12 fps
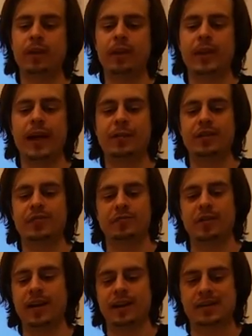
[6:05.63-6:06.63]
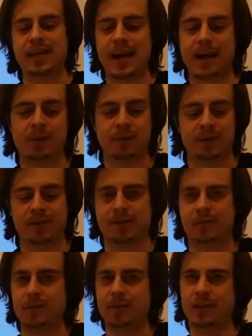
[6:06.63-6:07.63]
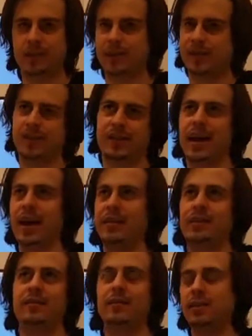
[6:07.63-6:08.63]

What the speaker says: and how he defines capitalism, it's not